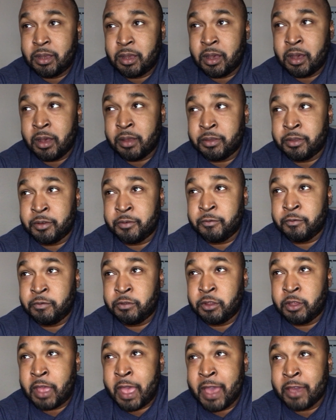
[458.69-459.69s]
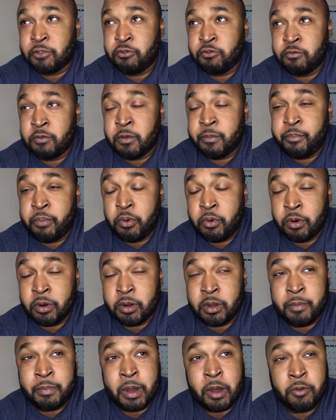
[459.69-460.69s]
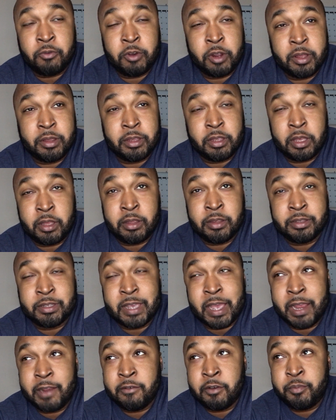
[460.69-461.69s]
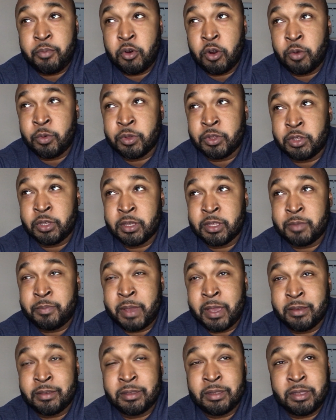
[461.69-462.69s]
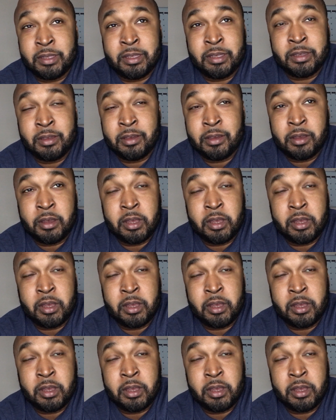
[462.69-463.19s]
The actual report about the entire report was just basically